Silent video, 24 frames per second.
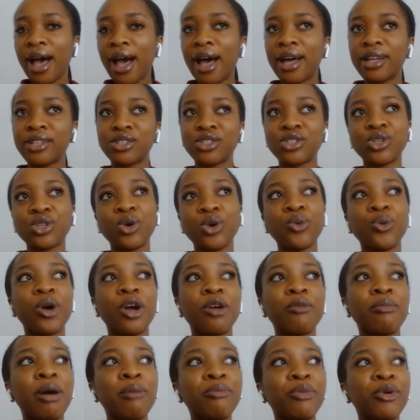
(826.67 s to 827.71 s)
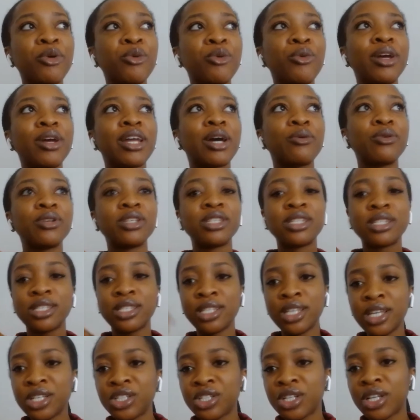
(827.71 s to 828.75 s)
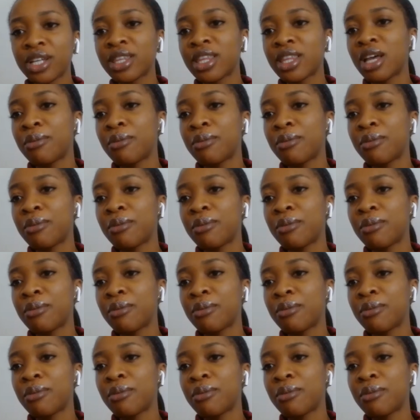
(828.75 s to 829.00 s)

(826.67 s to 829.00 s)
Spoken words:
And so I remember when I was teaching